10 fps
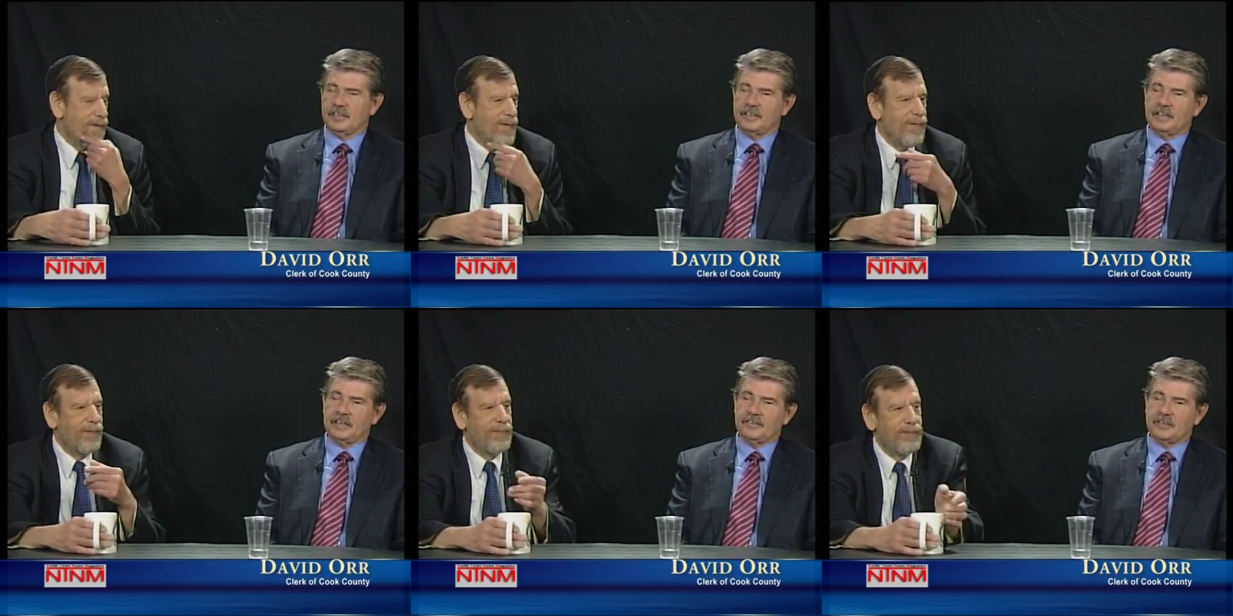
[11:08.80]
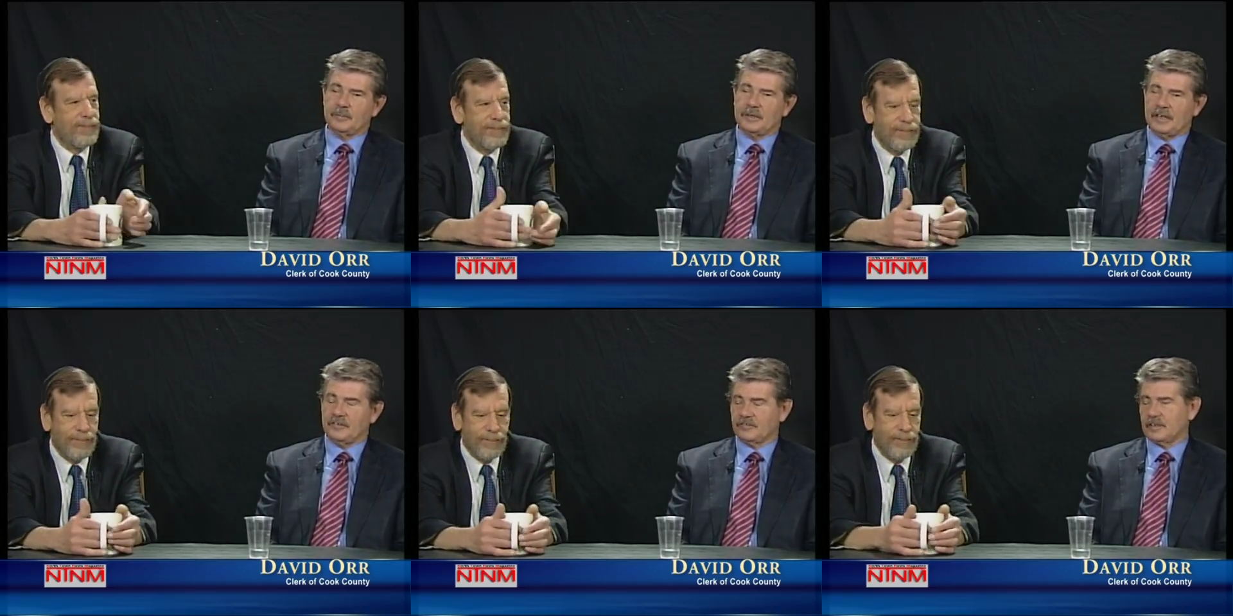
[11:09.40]
Speaker 1: and
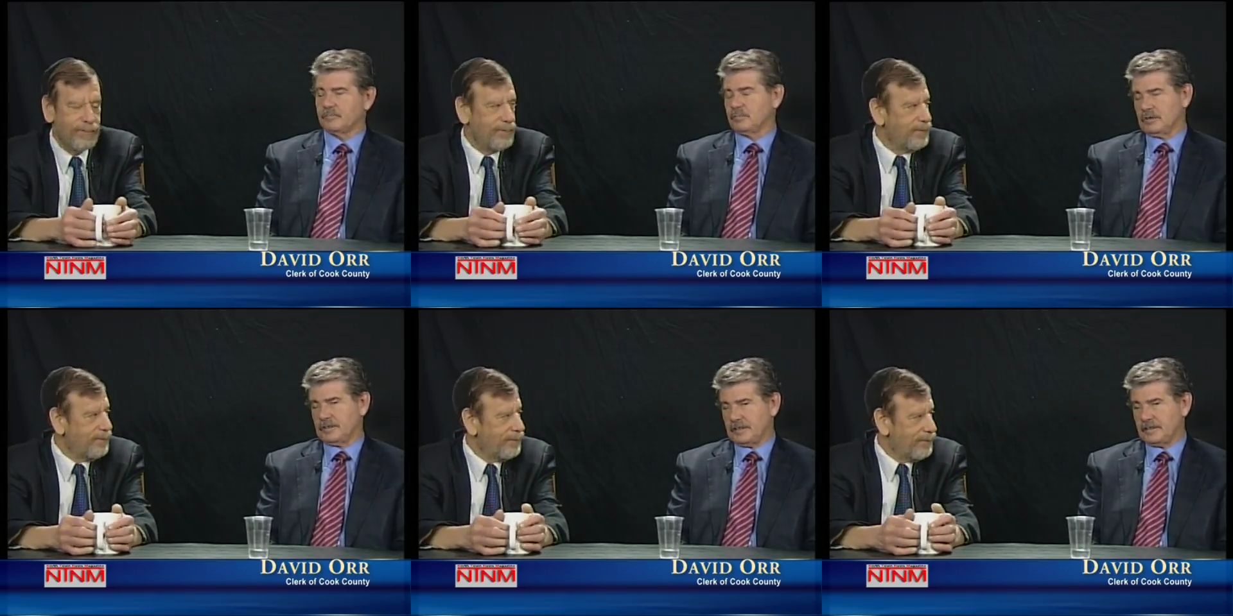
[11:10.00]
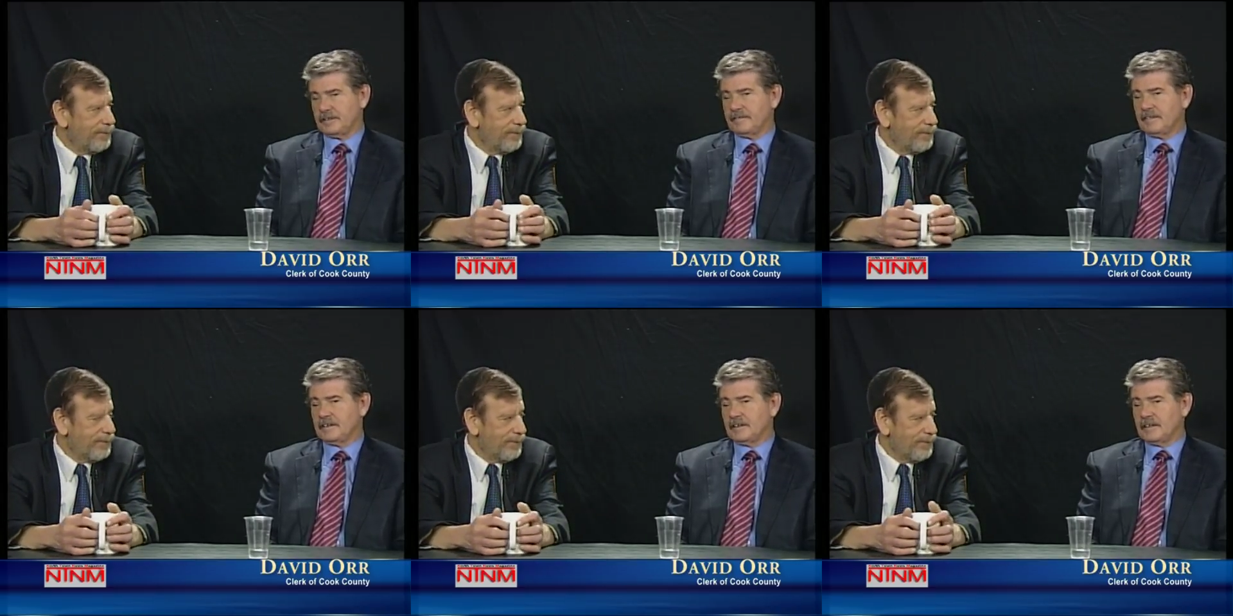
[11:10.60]
intimidation and bullying
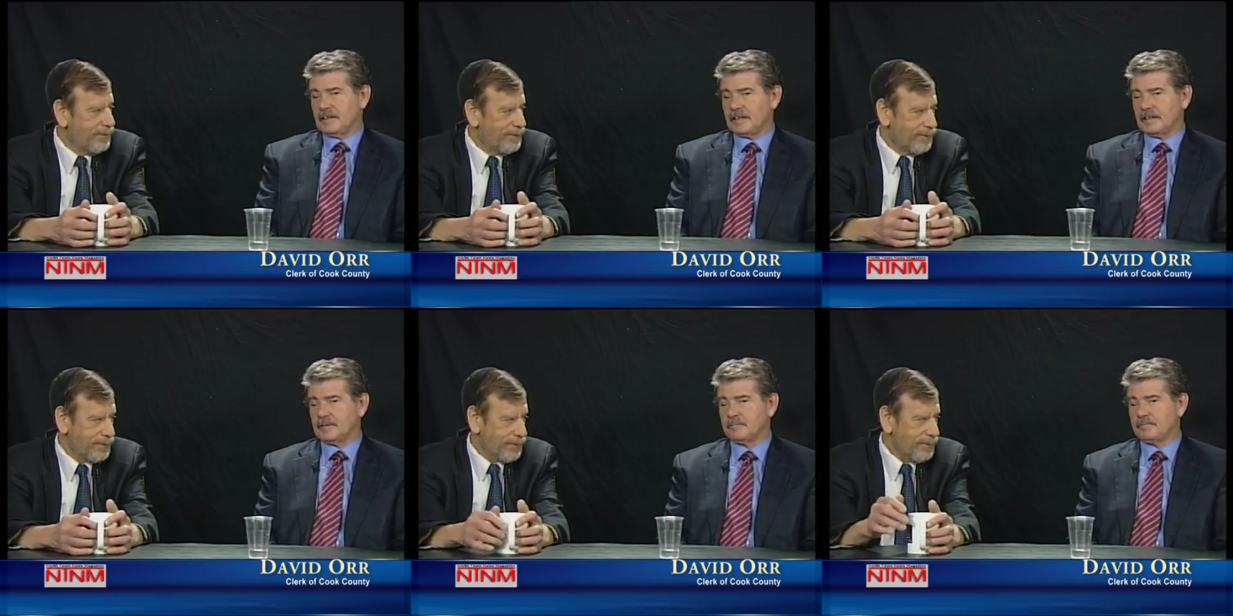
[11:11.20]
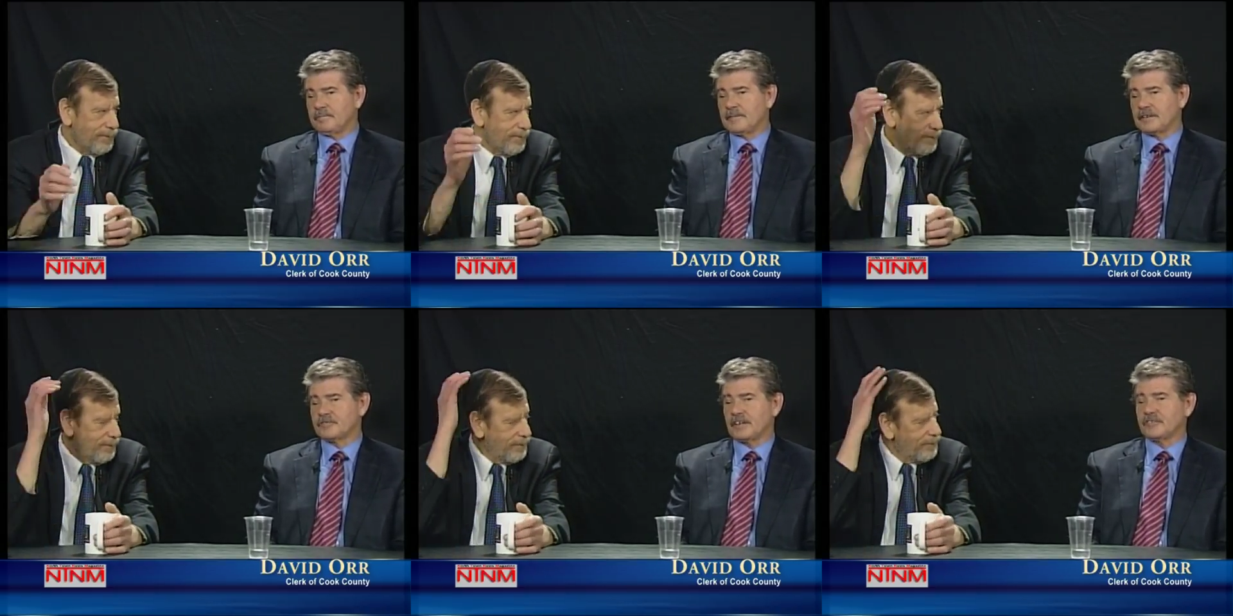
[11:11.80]
um,
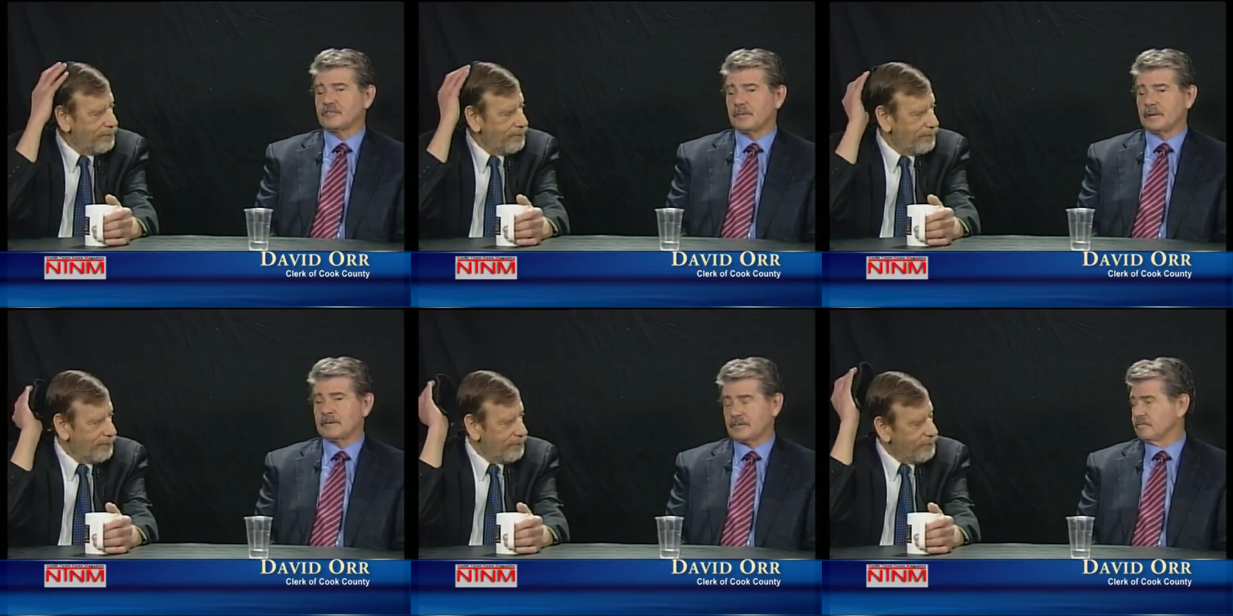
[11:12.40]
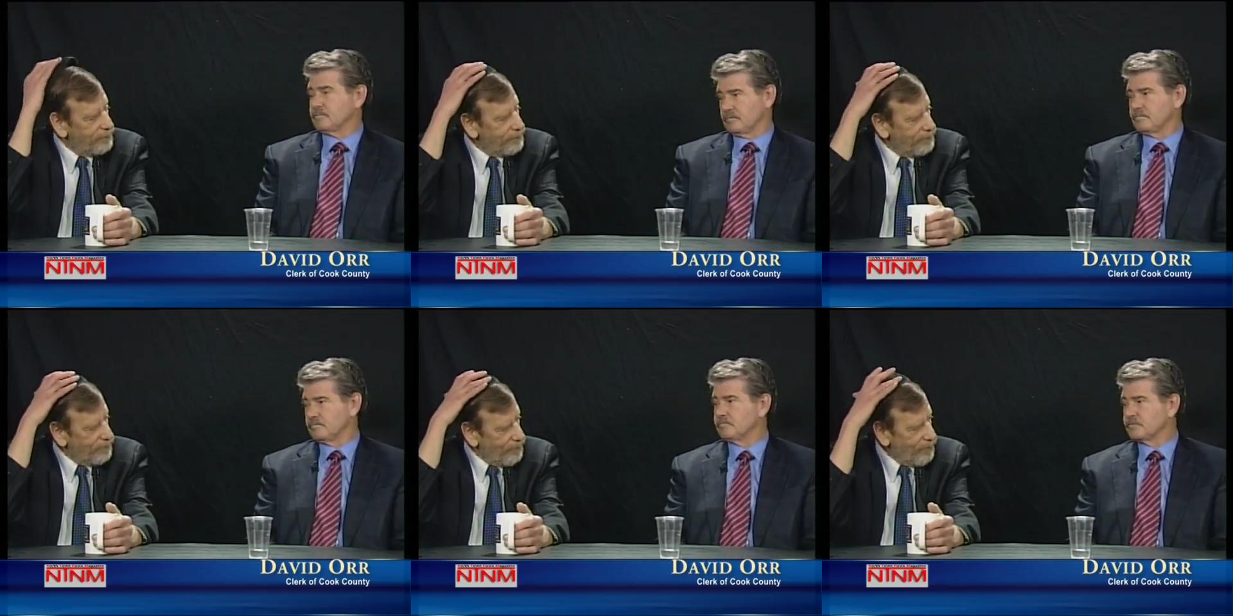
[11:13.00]
that it's nice to be able to
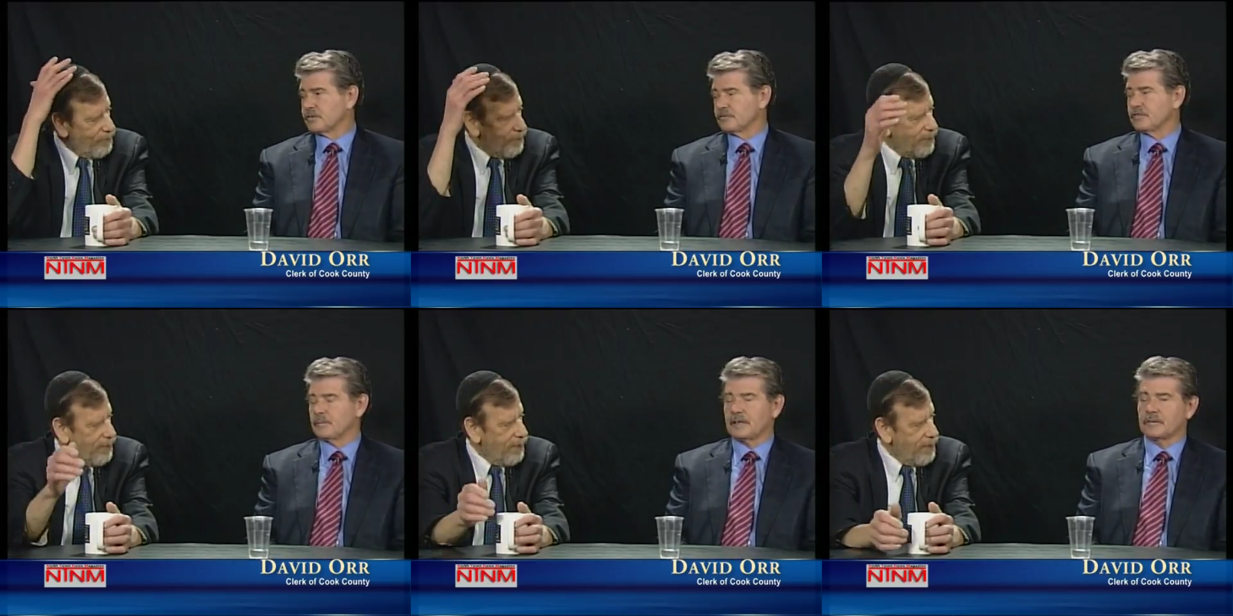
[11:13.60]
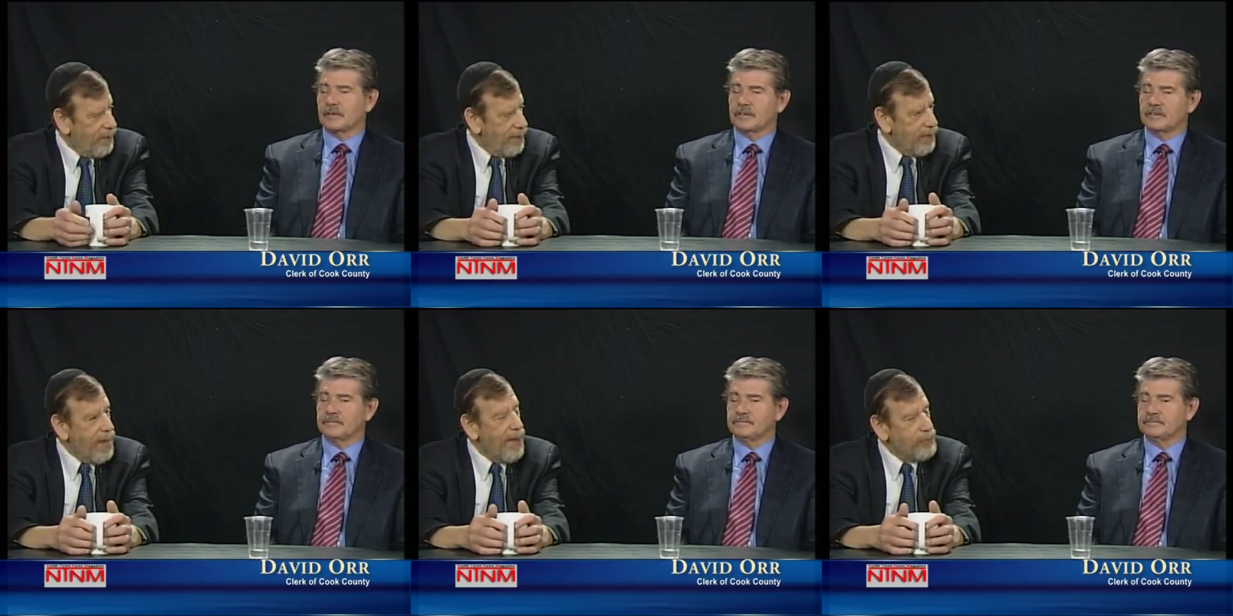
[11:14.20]
turn some of that
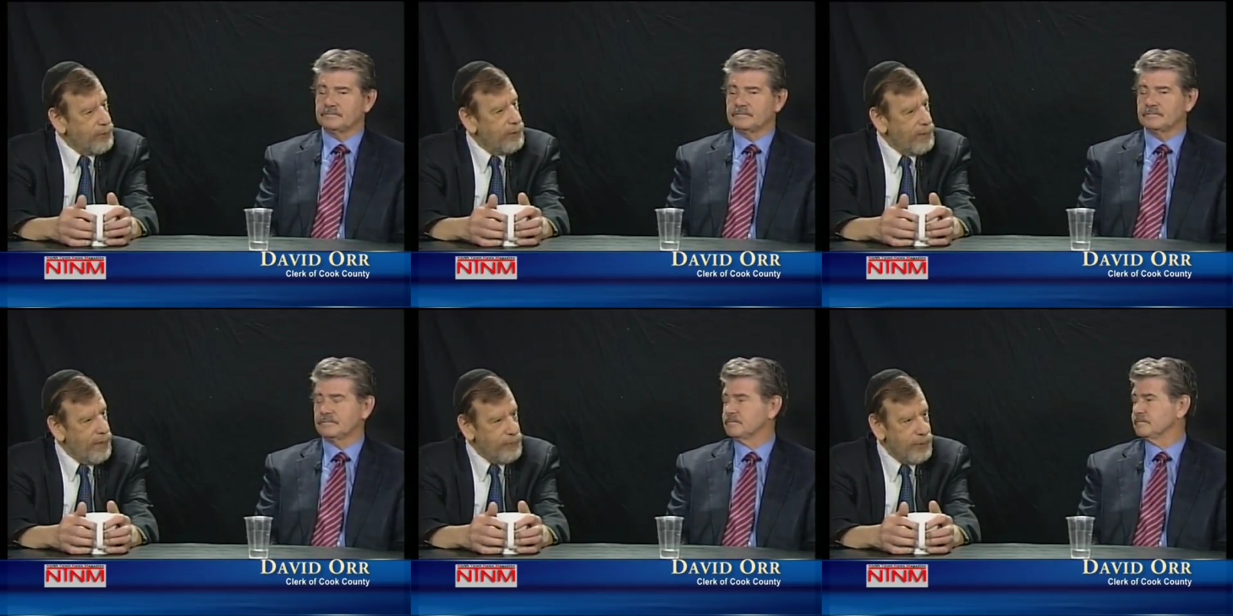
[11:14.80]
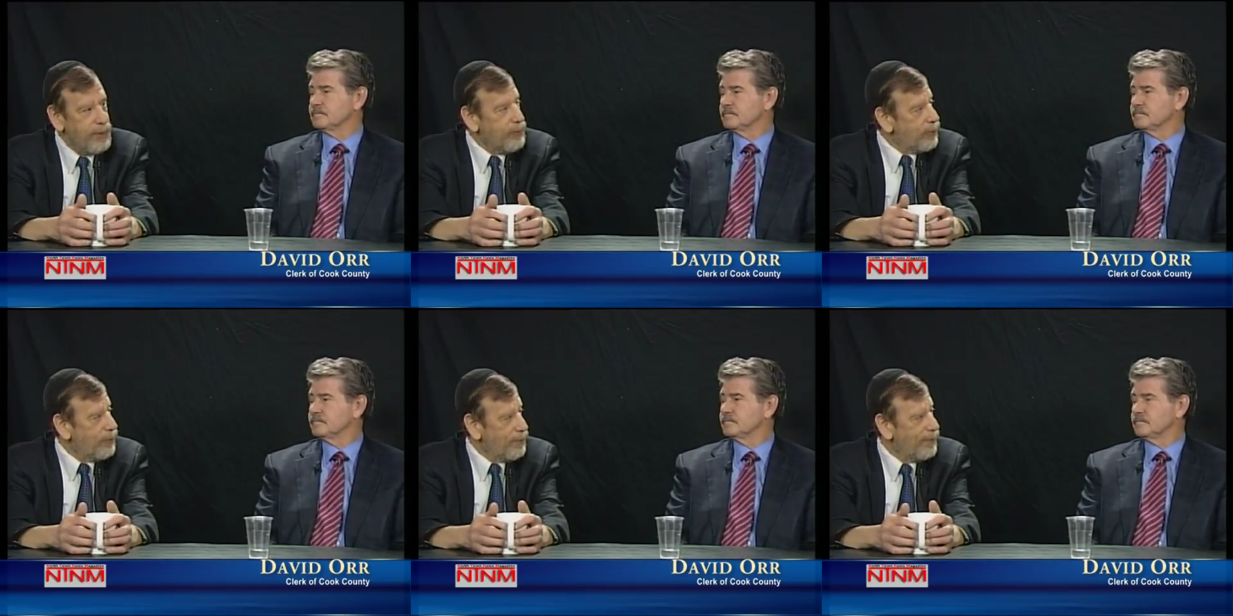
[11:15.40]
around. Yeah, I've
Speaker 2: seen, I've seen it too.